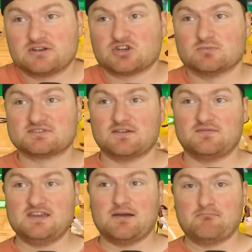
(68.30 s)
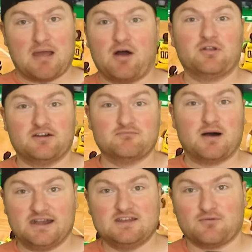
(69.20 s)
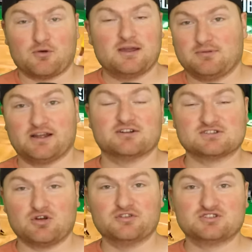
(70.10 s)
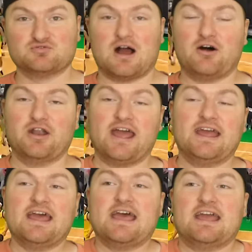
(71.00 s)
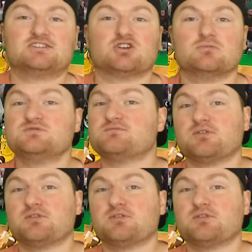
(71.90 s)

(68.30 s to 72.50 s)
in terms of the amount of money for a player as old as Jrue Holiday, in terms of